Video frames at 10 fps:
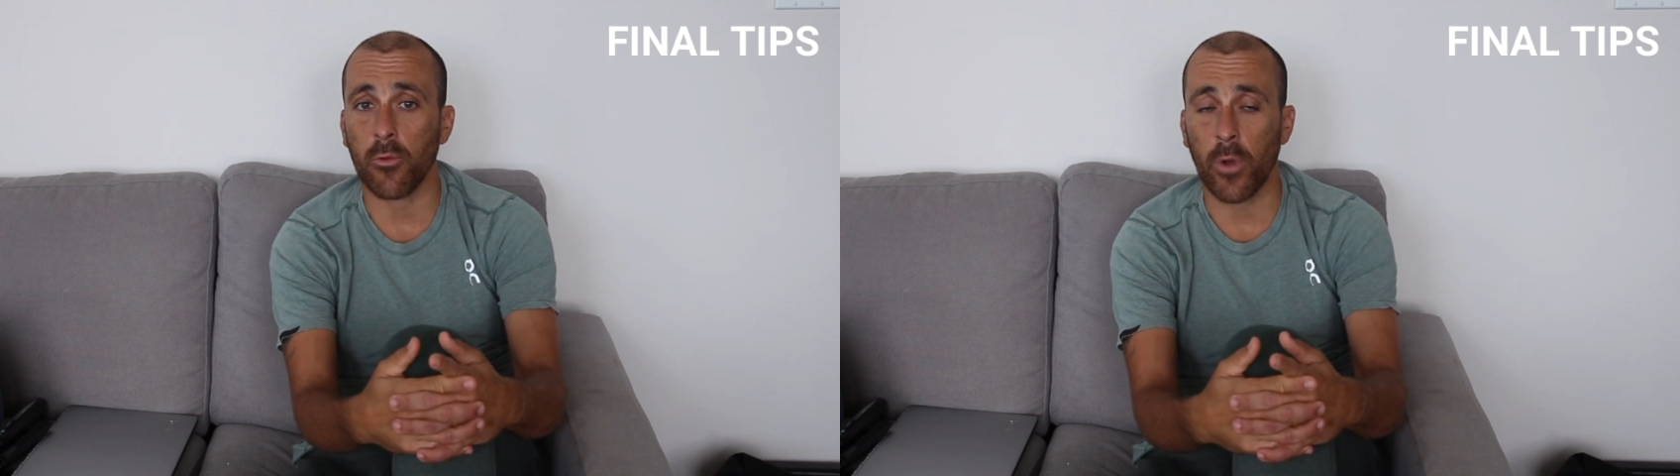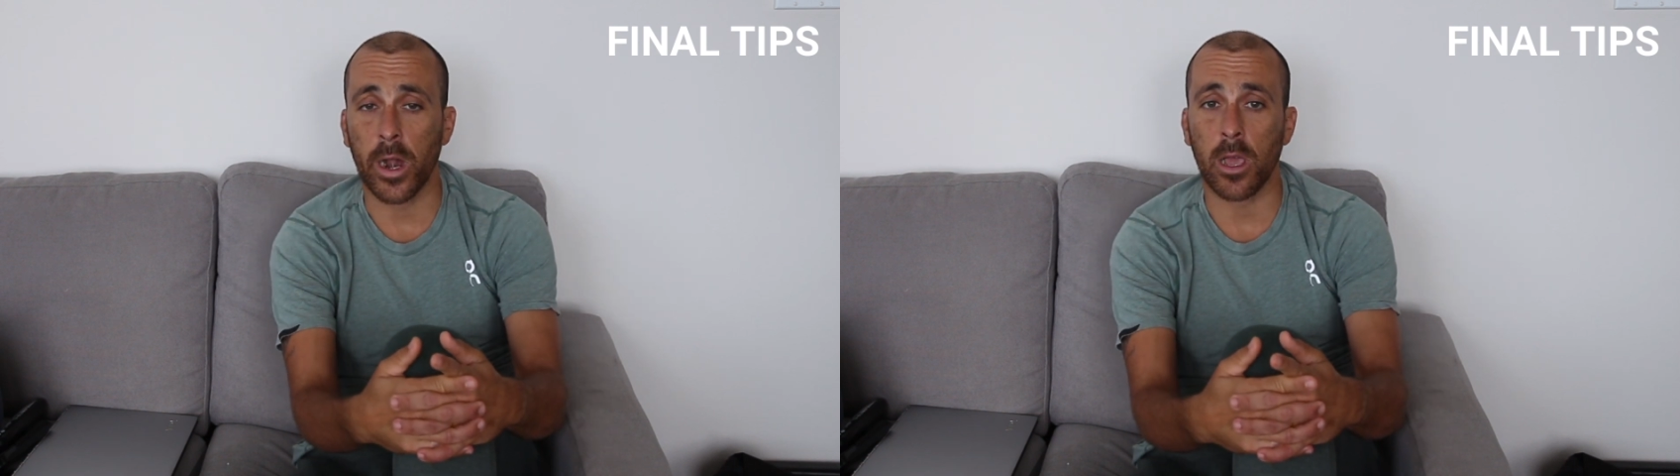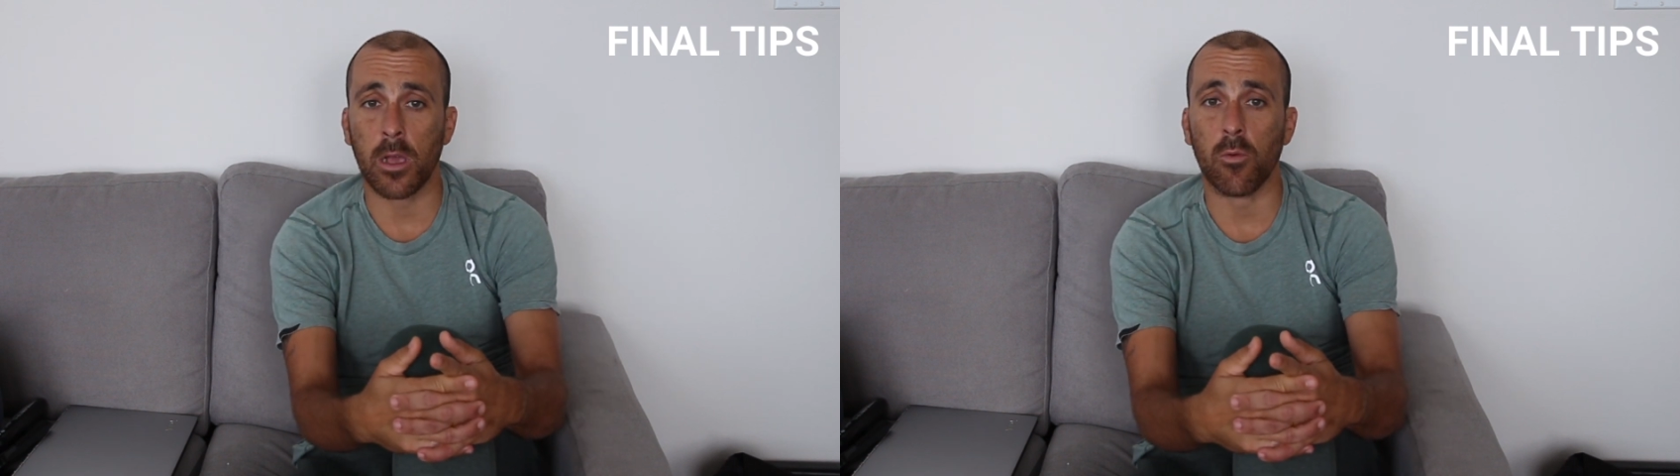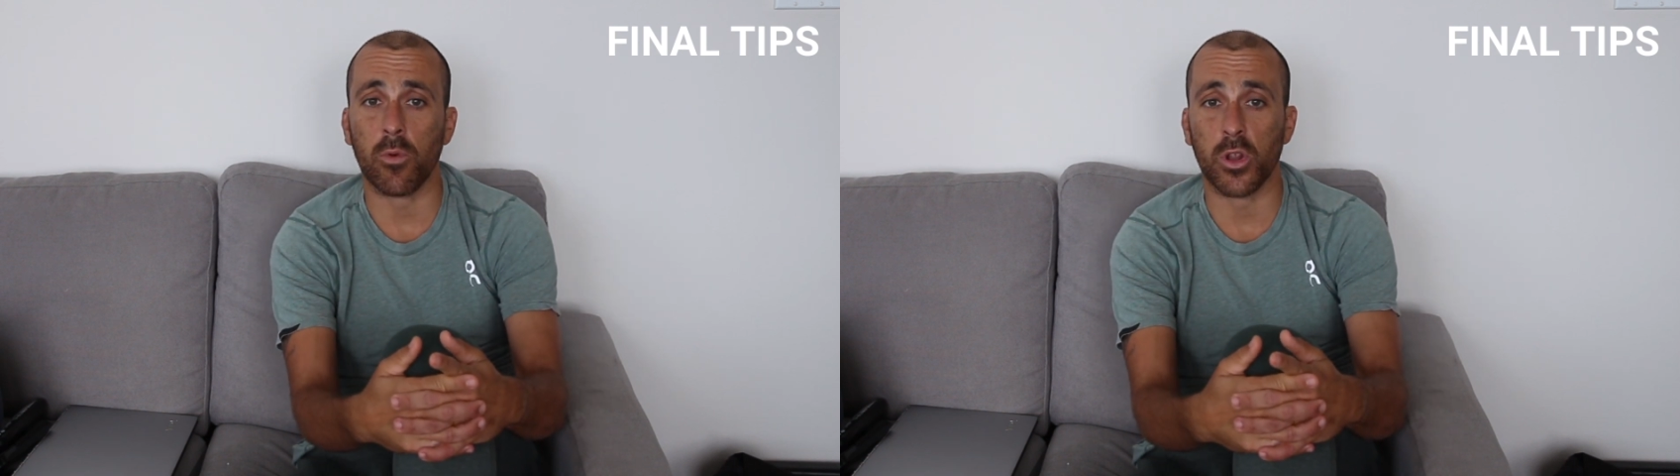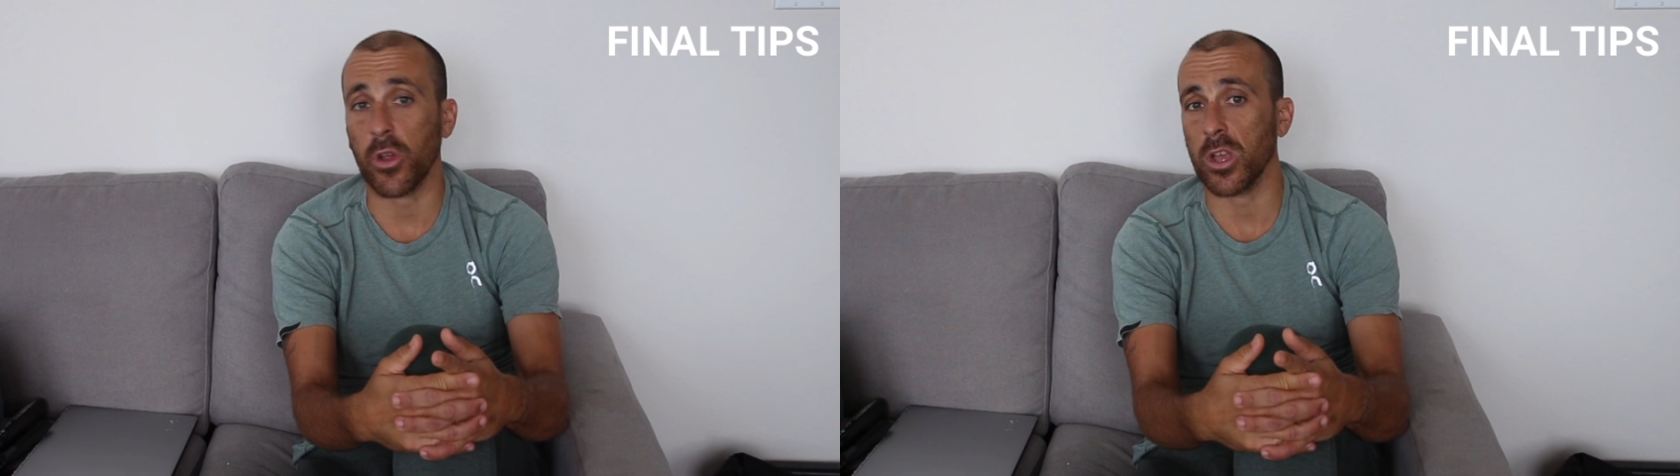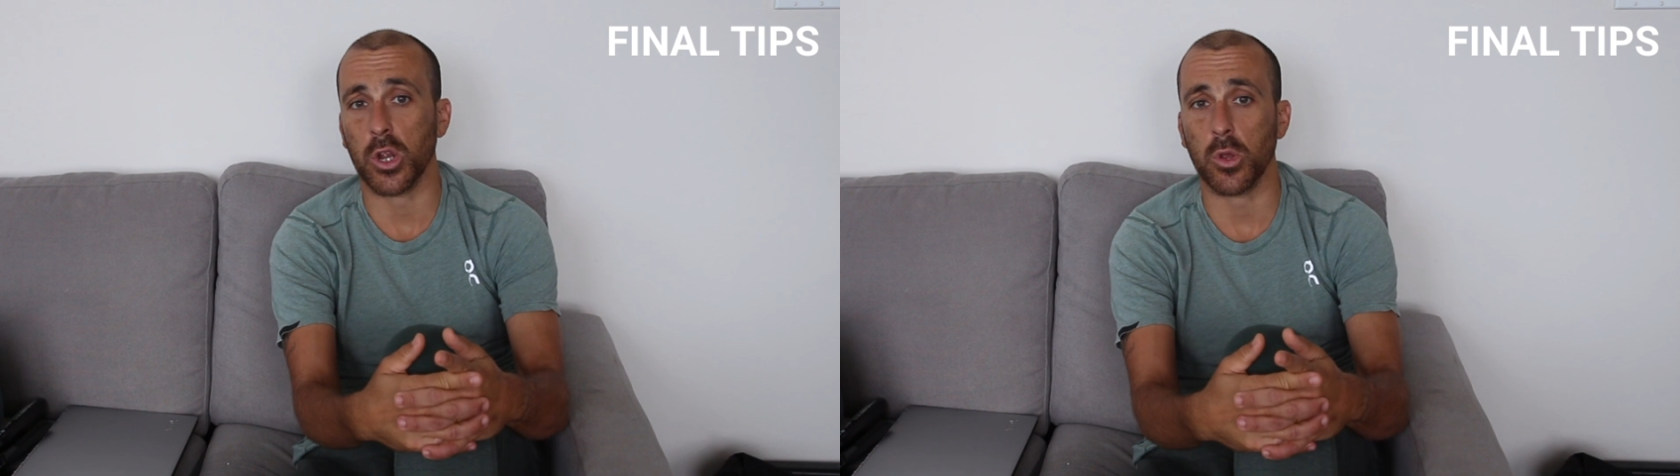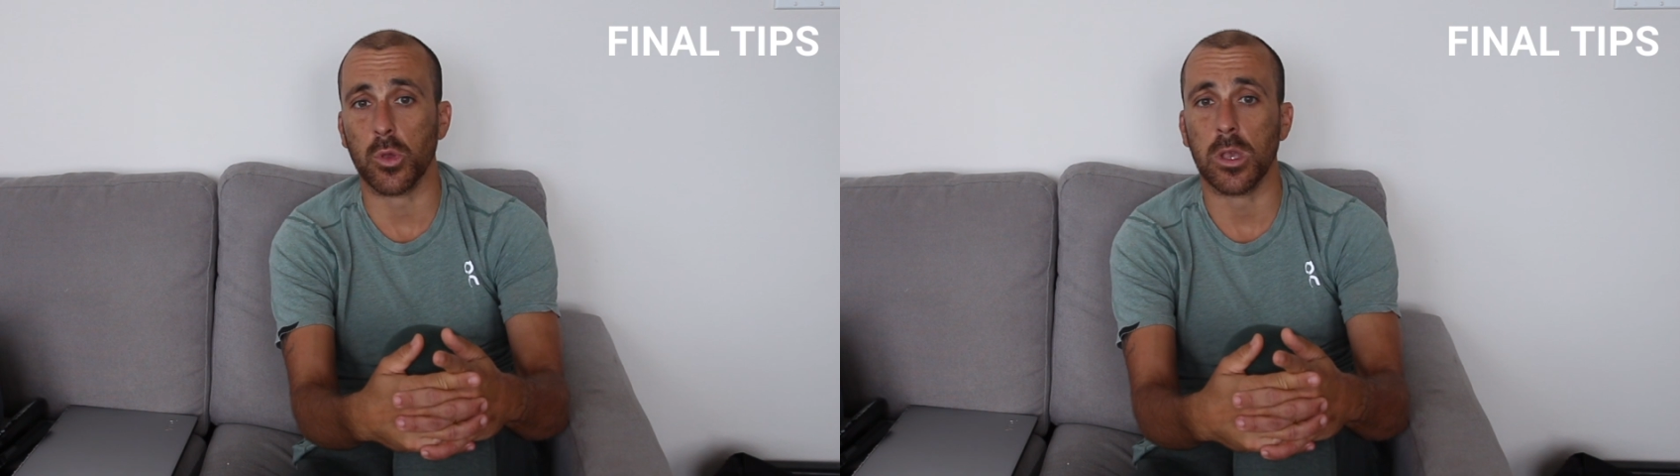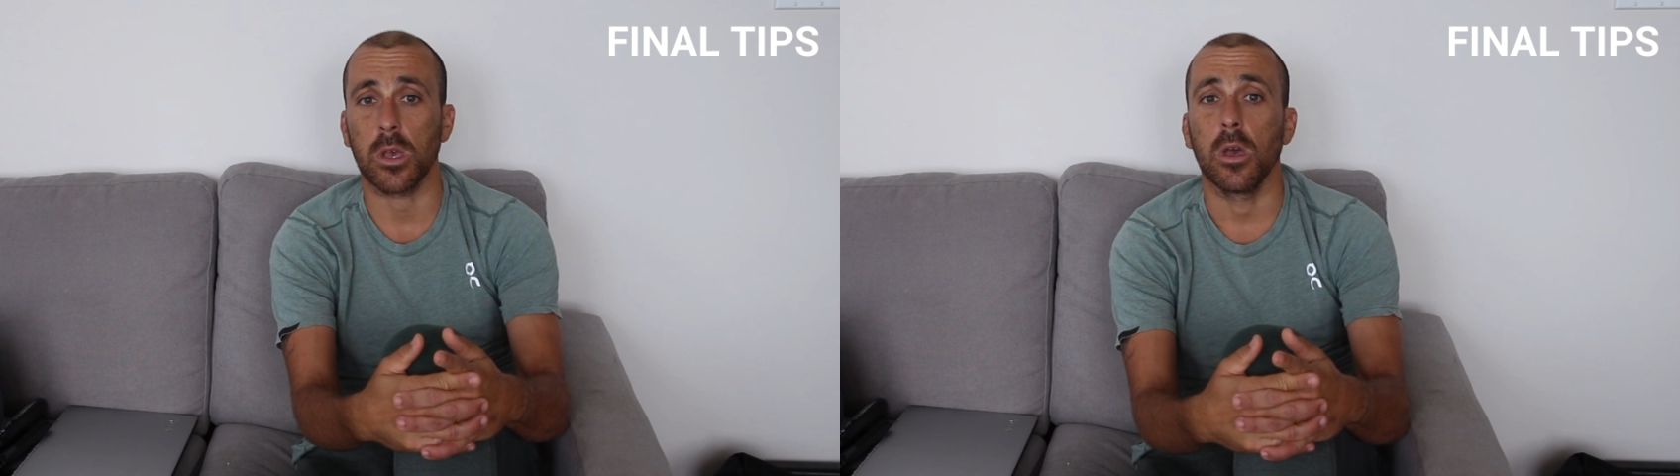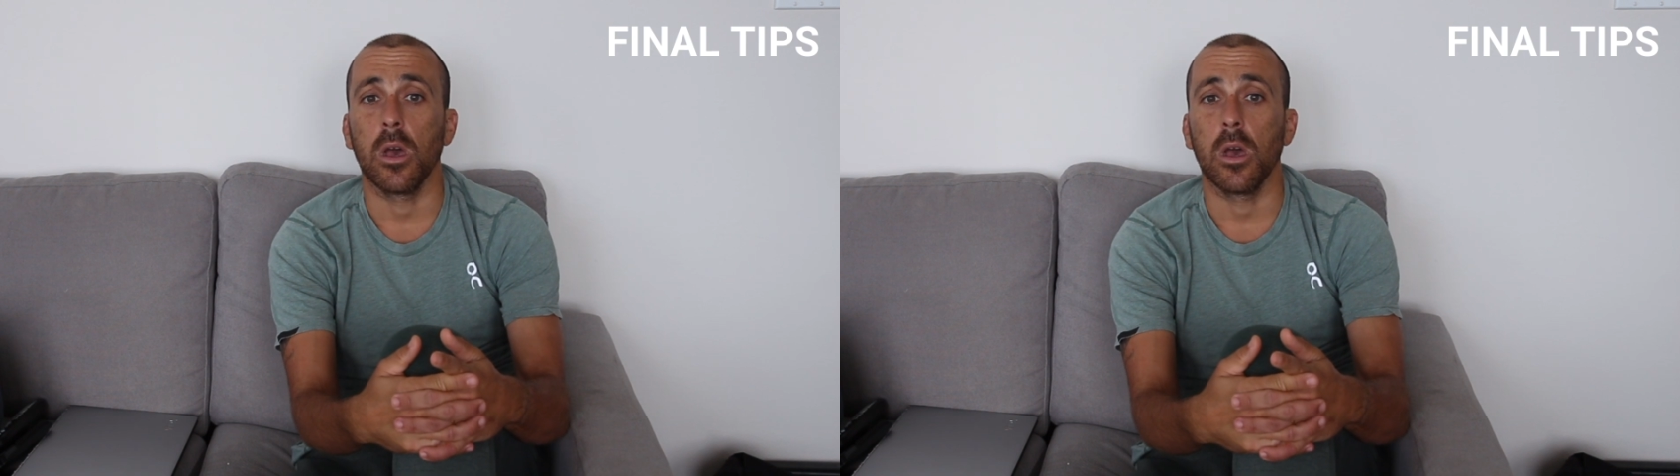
running with trail shoes.